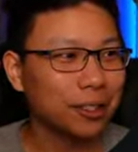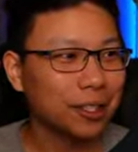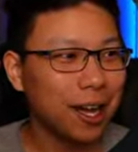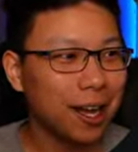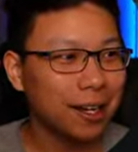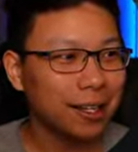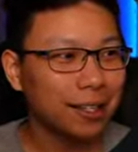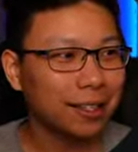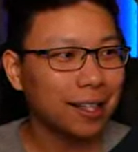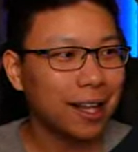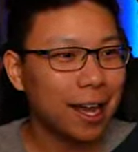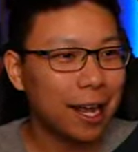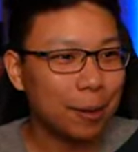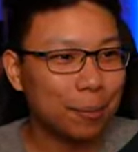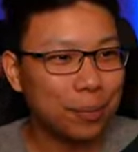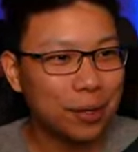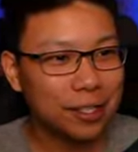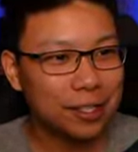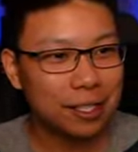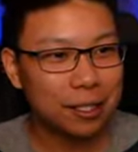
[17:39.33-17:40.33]
Not gonna lie,
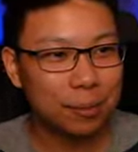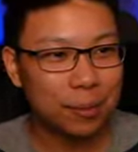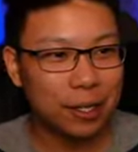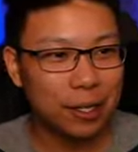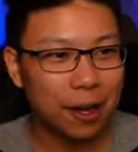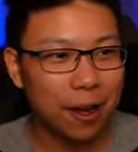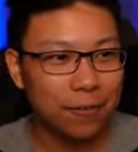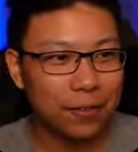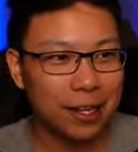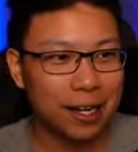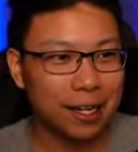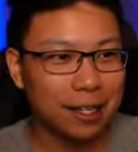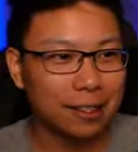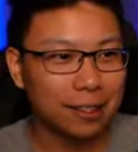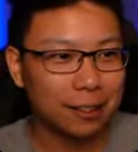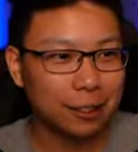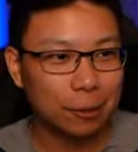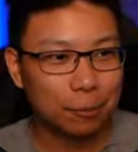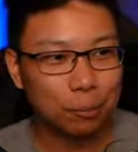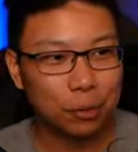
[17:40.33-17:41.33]
it pisses me off that I
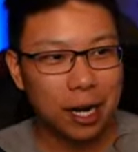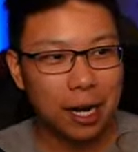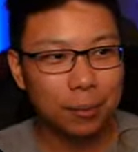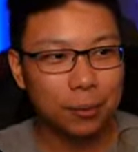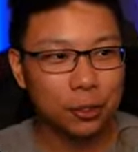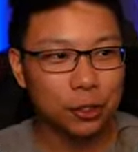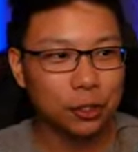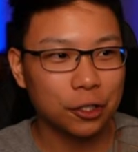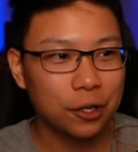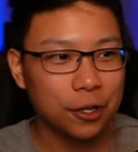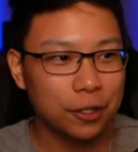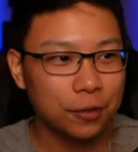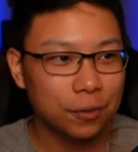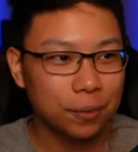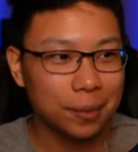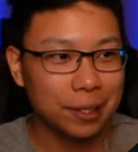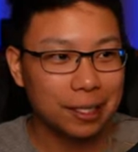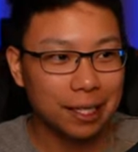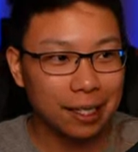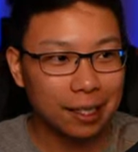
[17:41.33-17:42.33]
collected Primal Shards
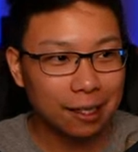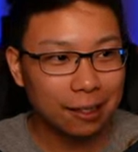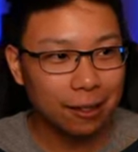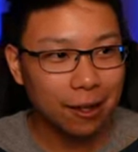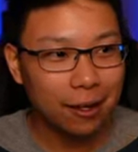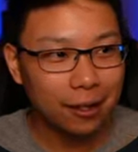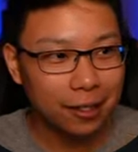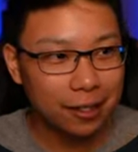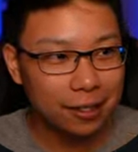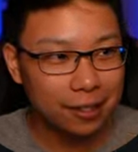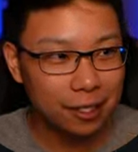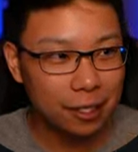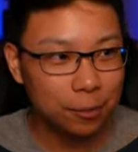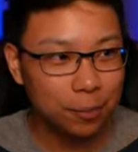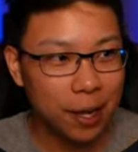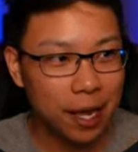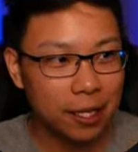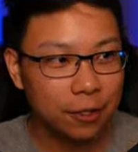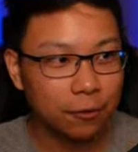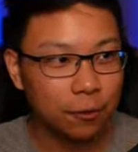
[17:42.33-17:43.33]
from the daily logins these
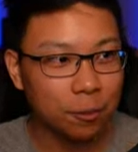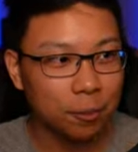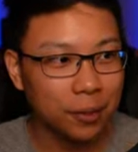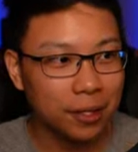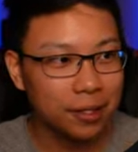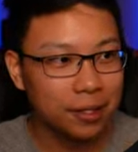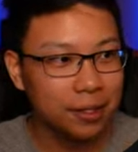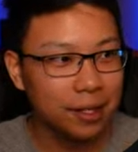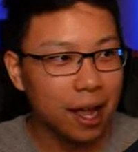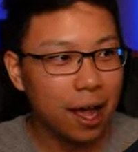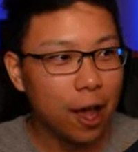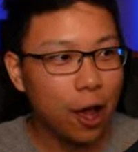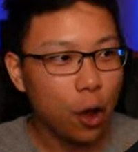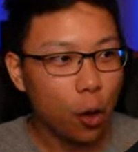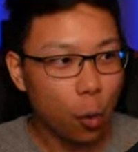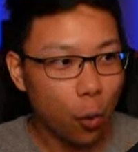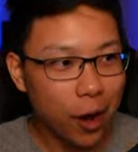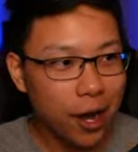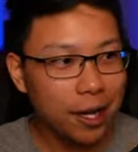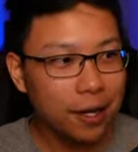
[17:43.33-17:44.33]
past few months,
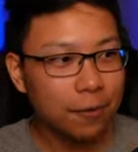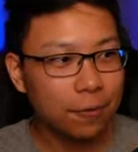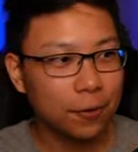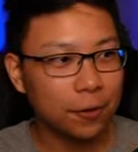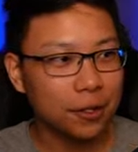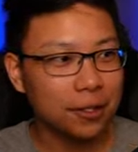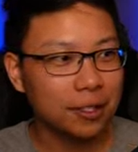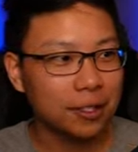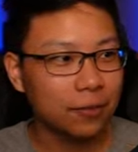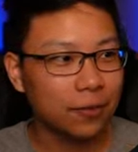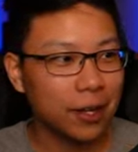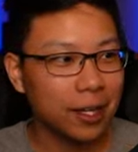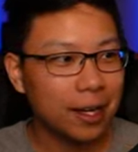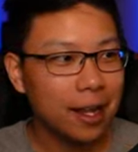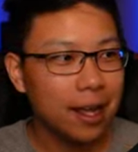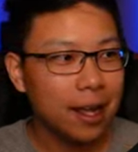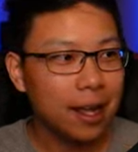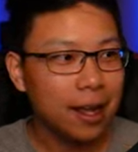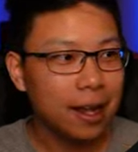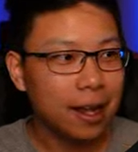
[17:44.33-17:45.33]
waiting for this event,
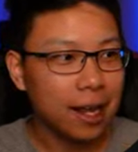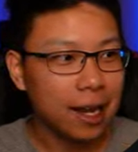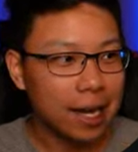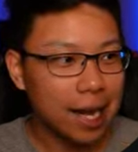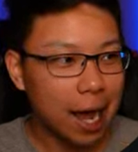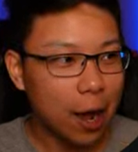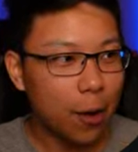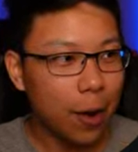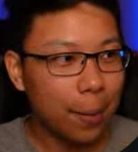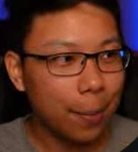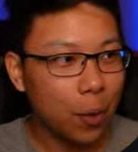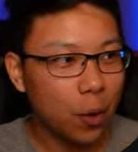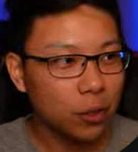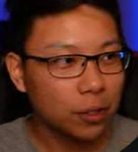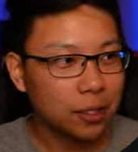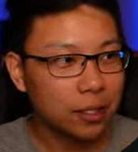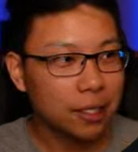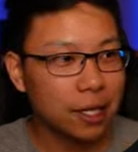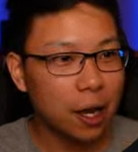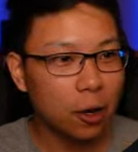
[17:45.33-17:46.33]
and now I
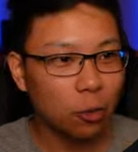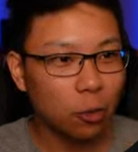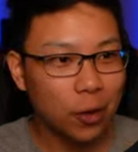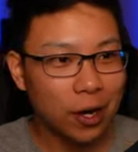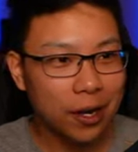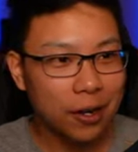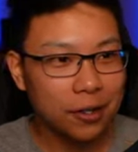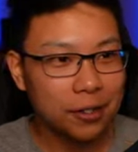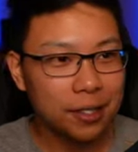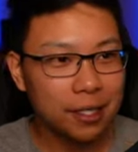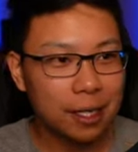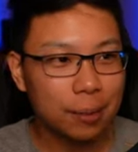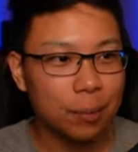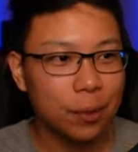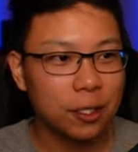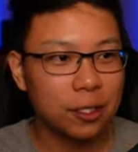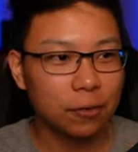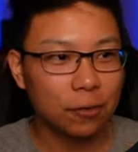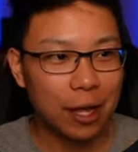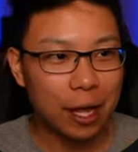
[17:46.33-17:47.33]
mostly got rares and a
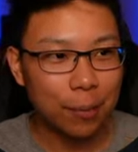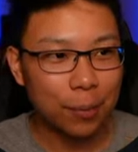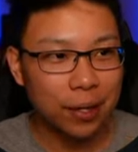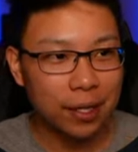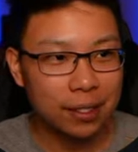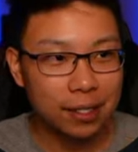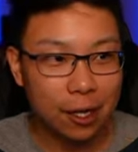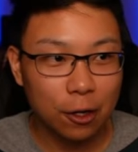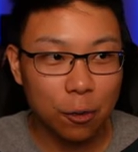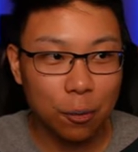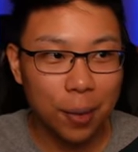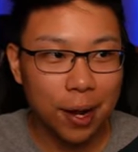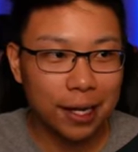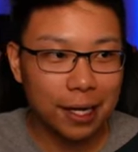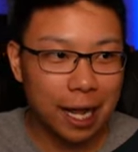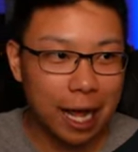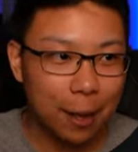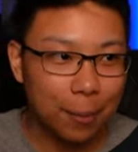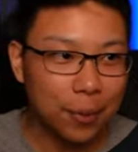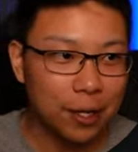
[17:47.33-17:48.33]
bunch of epics. I don't
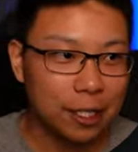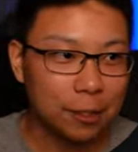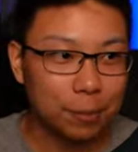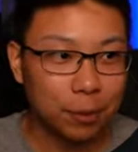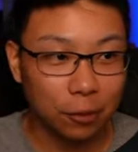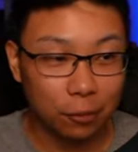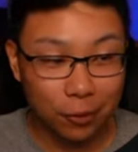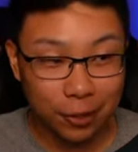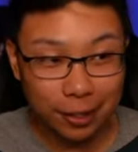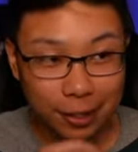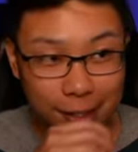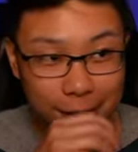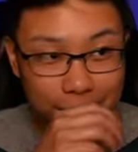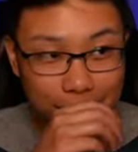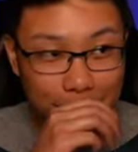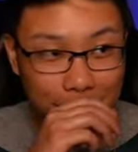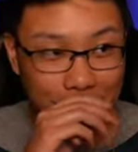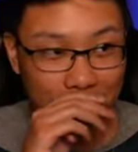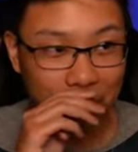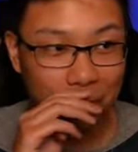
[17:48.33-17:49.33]
mind epics, but really?
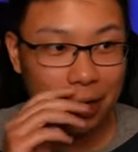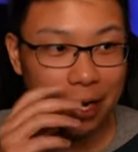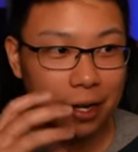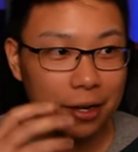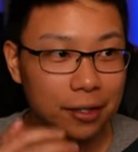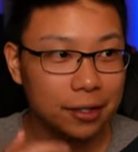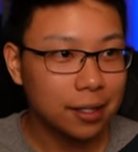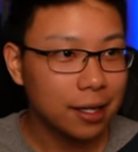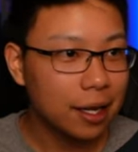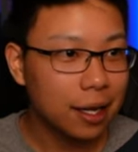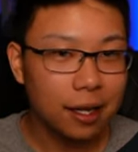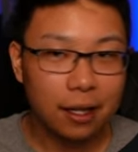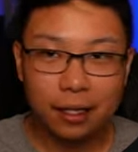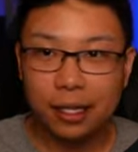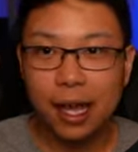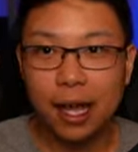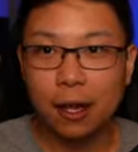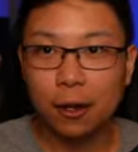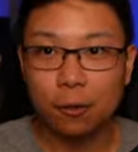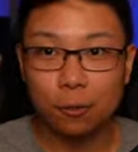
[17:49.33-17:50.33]
Rares?
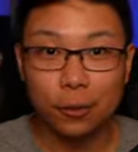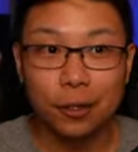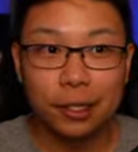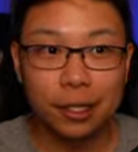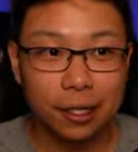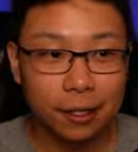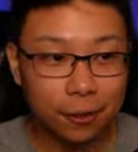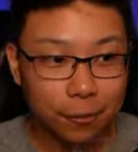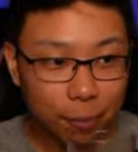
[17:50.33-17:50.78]
Yeah, really.